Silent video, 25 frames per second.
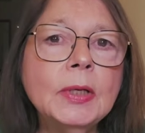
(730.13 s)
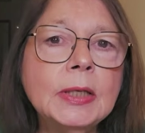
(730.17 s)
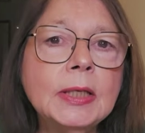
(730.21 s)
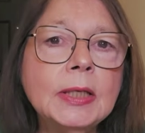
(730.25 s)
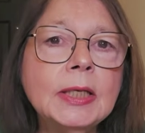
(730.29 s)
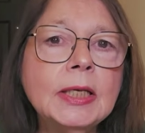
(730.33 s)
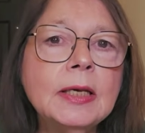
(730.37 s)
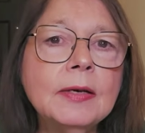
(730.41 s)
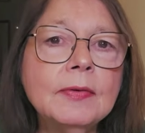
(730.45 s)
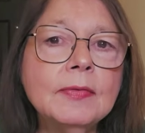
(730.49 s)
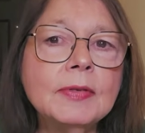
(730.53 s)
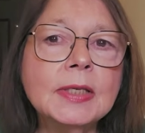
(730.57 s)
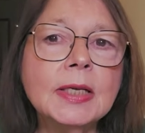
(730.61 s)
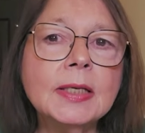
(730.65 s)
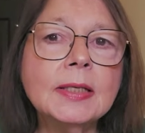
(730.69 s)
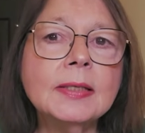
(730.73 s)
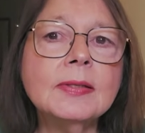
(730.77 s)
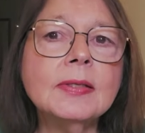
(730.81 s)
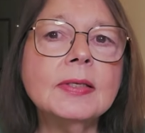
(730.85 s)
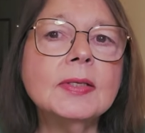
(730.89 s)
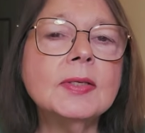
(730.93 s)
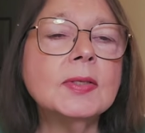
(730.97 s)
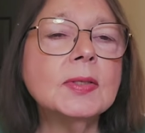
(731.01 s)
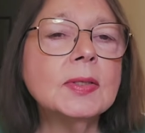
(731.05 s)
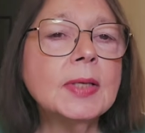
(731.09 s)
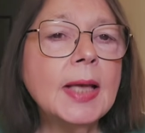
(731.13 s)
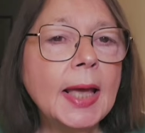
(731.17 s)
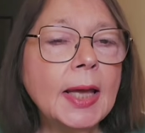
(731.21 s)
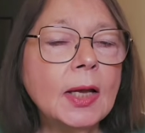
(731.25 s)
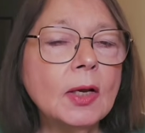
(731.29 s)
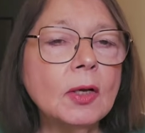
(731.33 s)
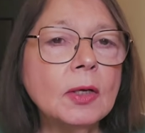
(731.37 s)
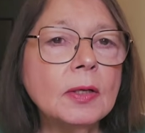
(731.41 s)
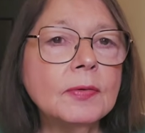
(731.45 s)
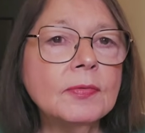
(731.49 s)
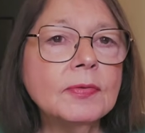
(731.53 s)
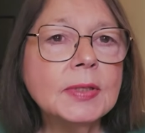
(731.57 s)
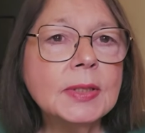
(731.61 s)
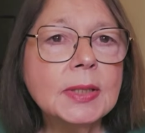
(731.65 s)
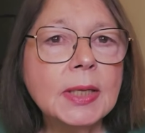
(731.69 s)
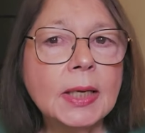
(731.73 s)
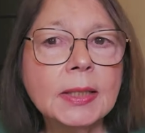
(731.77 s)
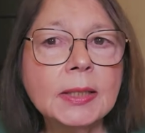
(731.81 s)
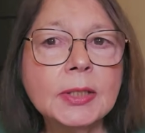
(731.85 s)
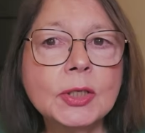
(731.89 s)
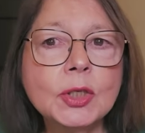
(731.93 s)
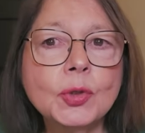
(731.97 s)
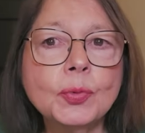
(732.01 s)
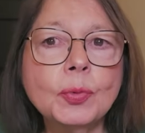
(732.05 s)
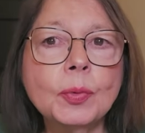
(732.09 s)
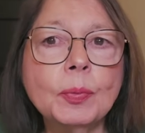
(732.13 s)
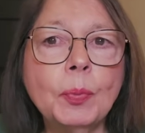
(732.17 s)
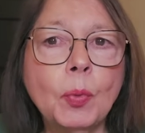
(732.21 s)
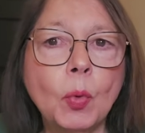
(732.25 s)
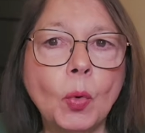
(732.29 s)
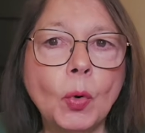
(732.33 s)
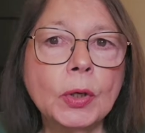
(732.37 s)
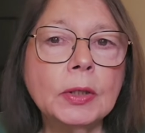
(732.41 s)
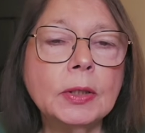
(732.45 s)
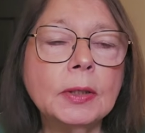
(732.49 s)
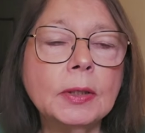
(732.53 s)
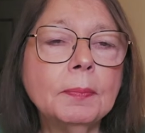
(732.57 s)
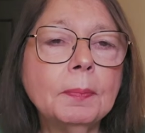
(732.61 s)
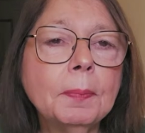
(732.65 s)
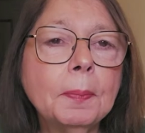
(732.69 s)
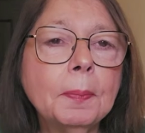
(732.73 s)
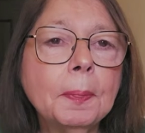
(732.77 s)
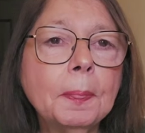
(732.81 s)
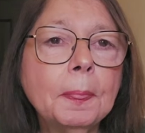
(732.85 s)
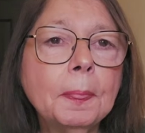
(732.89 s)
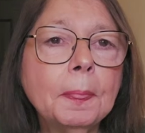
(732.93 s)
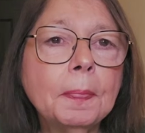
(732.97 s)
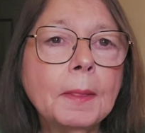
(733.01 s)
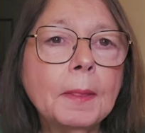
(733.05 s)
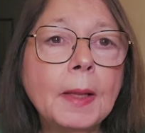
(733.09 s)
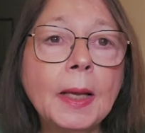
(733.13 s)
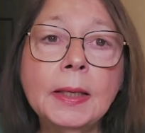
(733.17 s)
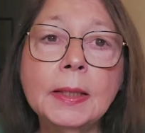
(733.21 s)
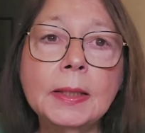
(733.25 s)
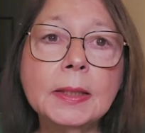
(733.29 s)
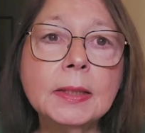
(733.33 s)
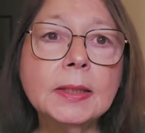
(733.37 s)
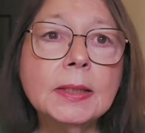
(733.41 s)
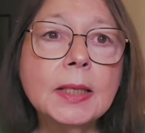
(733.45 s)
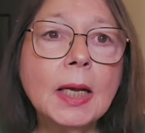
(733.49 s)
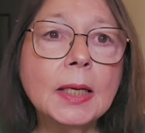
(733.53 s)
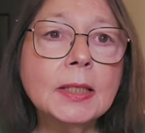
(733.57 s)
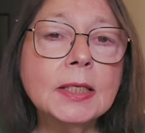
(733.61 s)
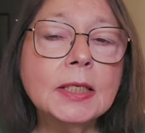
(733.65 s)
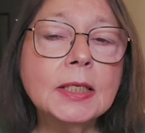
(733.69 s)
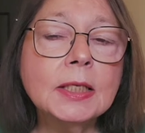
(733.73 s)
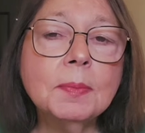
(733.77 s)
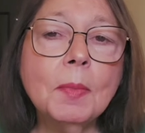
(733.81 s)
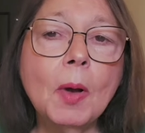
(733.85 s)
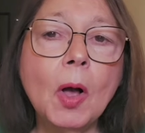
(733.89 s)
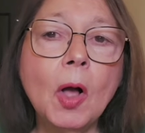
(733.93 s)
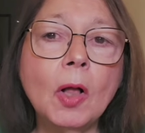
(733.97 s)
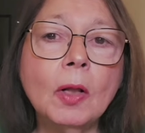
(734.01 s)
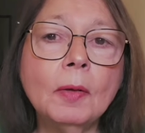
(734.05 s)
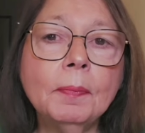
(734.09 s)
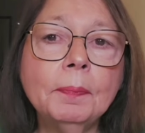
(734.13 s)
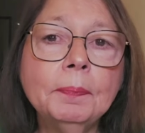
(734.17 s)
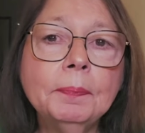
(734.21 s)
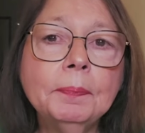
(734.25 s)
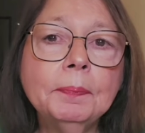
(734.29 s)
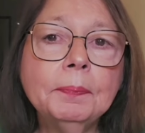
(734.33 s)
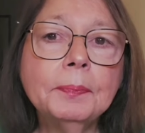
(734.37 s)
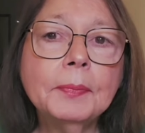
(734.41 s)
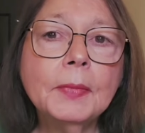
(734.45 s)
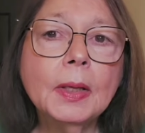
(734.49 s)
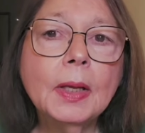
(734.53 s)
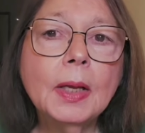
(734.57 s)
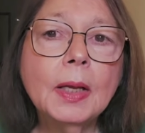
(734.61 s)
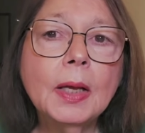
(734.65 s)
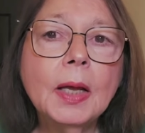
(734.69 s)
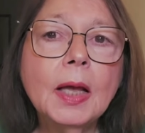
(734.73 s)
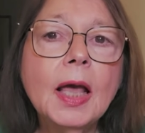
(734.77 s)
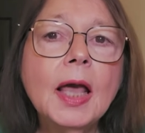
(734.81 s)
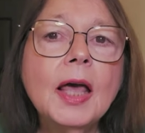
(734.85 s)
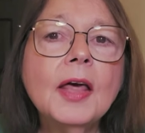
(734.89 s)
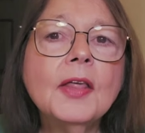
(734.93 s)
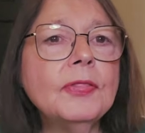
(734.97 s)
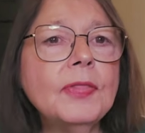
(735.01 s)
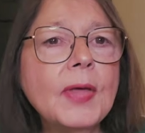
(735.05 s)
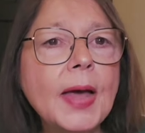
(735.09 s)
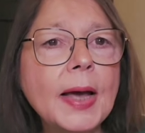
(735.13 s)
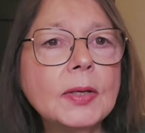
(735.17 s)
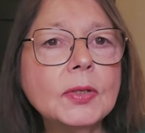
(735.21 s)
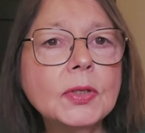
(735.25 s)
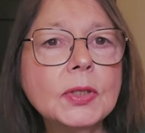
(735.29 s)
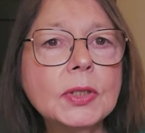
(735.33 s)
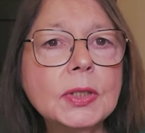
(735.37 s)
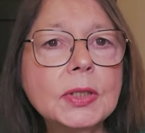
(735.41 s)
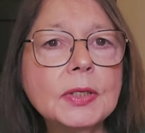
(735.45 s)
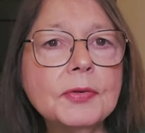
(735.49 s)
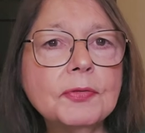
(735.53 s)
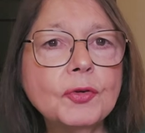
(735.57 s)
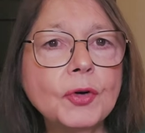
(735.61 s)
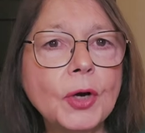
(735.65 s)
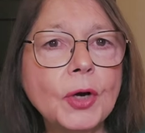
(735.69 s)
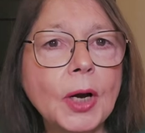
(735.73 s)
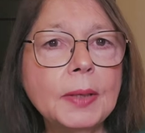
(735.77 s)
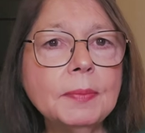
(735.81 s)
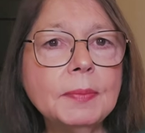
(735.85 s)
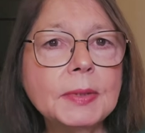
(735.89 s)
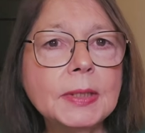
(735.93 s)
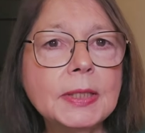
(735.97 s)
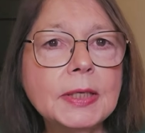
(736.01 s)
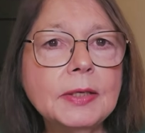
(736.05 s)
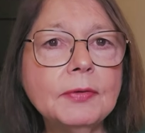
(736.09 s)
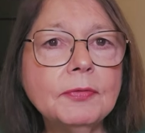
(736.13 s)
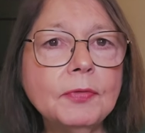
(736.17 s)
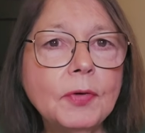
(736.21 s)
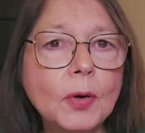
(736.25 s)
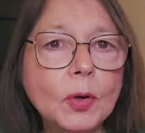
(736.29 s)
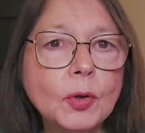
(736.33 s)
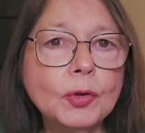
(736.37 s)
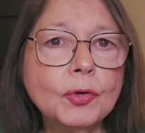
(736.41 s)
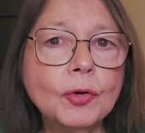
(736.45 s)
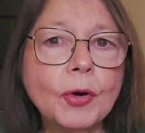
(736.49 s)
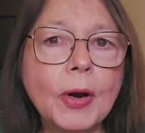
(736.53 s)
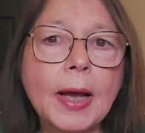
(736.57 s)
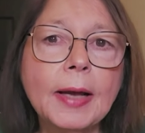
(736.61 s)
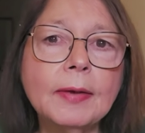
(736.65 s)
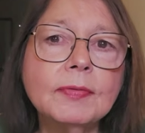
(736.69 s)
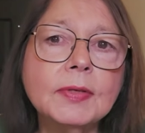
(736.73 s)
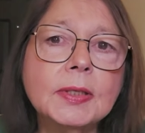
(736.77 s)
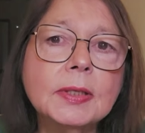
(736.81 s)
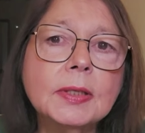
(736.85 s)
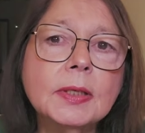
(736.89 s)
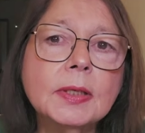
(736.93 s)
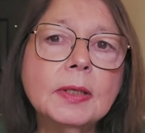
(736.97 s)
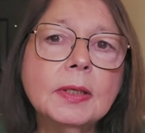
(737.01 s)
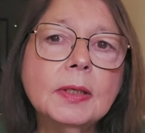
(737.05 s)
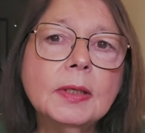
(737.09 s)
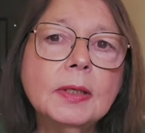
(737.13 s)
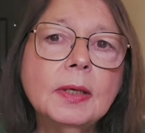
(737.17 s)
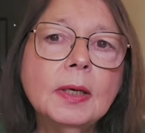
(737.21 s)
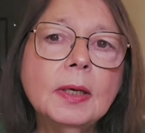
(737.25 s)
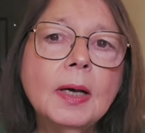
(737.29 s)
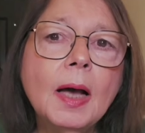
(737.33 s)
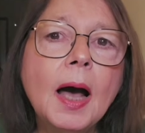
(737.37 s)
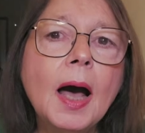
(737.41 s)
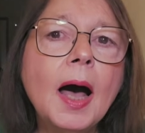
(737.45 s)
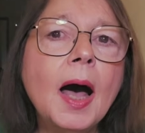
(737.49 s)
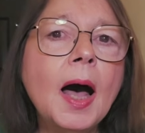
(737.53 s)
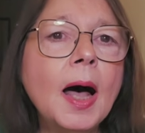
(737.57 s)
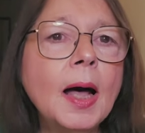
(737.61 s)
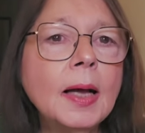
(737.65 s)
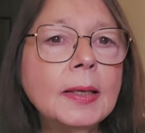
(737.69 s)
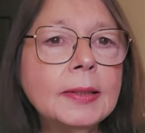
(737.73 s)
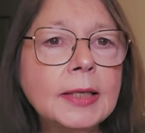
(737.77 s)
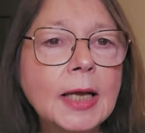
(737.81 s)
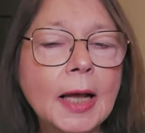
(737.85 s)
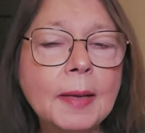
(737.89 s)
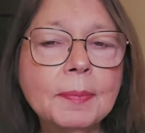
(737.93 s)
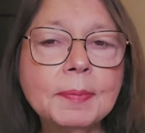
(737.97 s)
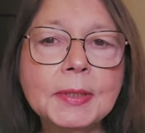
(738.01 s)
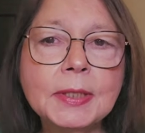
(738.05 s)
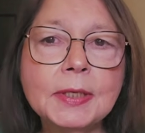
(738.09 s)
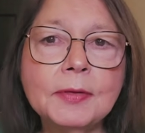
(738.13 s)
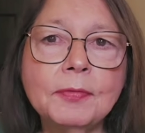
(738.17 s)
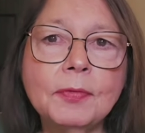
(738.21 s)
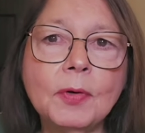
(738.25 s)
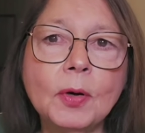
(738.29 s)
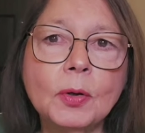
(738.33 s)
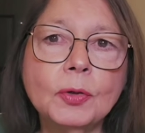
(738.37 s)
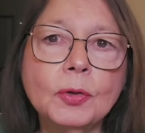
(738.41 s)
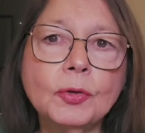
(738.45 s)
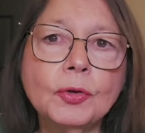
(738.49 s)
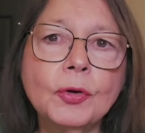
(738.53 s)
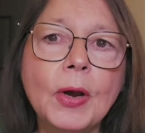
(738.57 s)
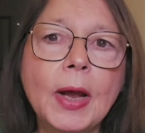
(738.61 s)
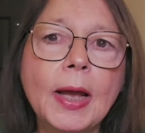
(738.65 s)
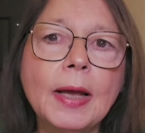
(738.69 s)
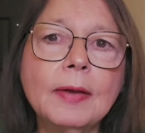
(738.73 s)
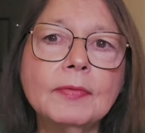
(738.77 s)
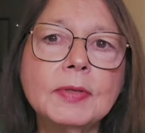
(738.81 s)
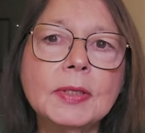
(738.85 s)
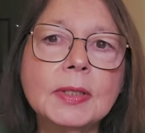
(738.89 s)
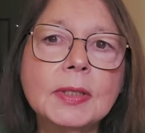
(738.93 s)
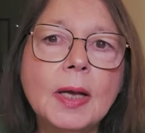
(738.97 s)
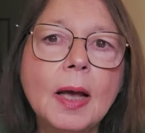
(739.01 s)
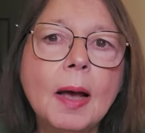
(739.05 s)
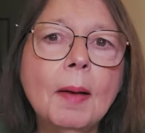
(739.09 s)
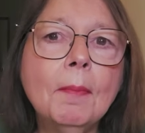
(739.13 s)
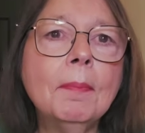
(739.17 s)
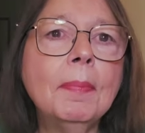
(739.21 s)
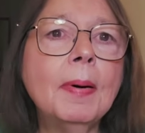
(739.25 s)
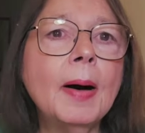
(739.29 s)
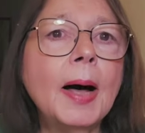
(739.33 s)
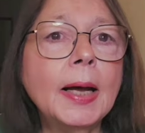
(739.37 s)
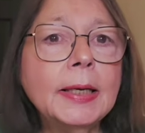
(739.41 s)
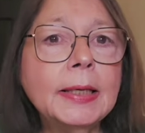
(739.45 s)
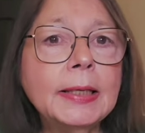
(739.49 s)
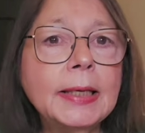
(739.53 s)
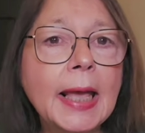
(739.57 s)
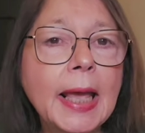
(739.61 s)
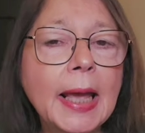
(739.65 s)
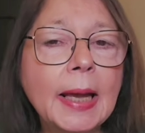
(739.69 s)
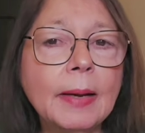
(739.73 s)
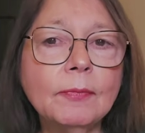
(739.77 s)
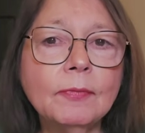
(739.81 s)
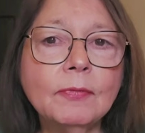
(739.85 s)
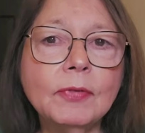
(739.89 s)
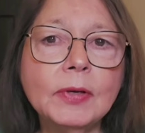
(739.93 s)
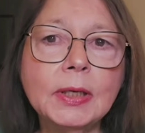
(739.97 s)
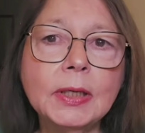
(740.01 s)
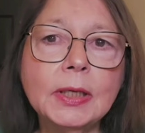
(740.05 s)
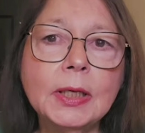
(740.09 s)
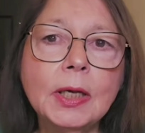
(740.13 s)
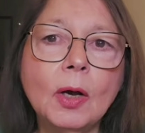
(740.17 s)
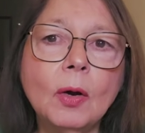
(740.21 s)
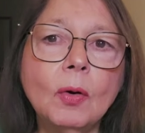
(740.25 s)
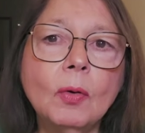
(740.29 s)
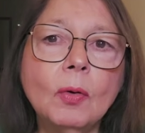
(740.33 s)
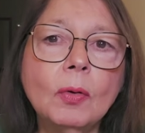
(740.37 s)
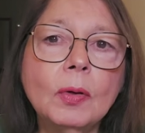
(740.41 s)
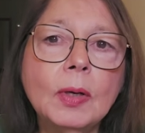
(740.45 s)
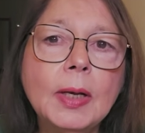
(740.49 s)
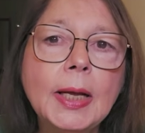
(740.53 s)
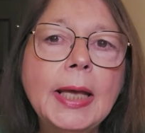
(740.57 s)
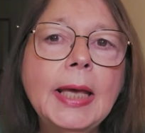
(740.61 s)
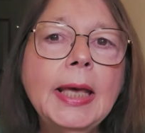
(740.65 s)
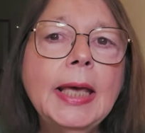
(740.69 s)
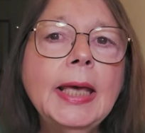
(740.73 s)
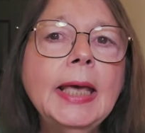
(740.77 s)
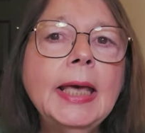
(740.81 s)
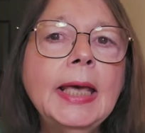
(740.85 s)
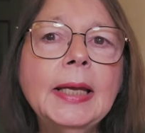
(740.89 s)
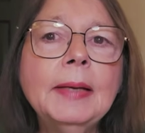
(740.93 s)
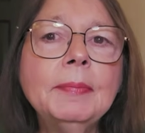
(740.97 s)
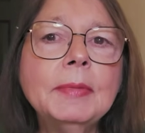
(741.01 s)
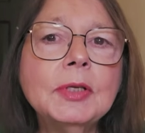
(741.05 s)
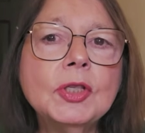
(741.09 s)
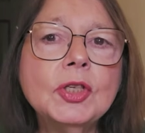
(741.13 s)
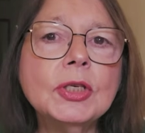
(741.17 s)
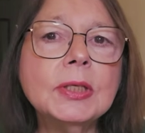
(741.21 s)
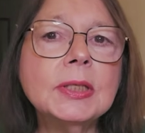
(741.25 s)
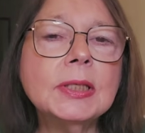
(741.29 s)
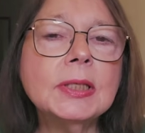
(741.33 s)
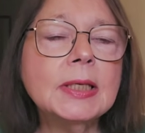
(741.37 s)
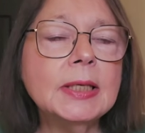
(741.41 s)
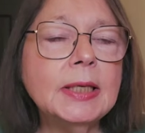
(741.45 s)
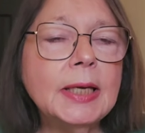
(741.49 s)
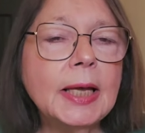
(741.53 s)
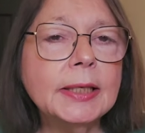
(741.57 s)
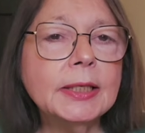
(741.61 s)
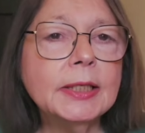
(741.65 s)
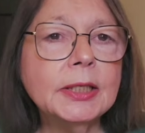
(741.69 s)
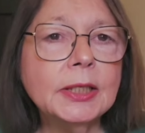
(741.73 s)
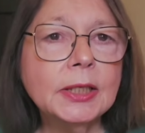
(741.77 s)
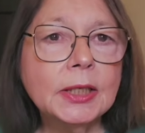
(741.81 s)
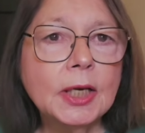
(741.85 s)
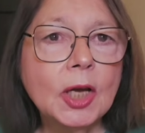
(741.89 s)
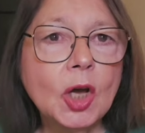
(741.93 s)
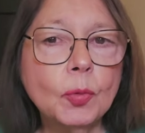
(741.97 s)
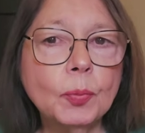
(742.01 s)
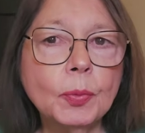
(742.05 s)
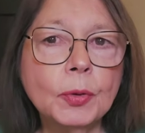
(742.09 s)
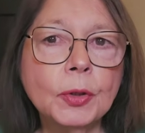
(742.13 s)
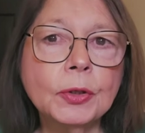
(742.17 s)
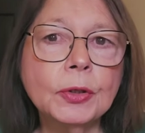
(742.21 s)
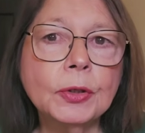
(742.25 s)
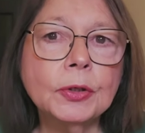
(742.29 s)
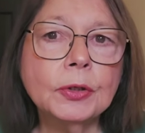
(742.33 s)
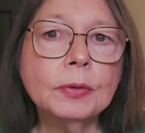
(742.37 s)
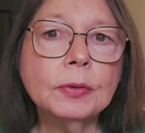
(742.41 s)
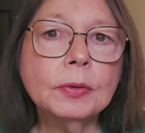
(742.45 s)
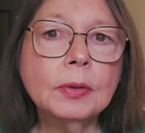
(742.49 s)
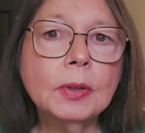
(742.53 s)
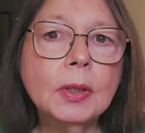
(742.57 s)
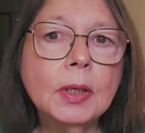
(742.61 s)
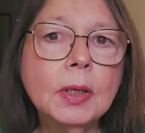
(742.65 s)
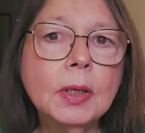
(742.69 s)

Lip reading: then gives us the scale of Sutton's report, and it is not small. Thousands of crime scene photographs, autopsy photographs, body cam video, images connected to Kohberger.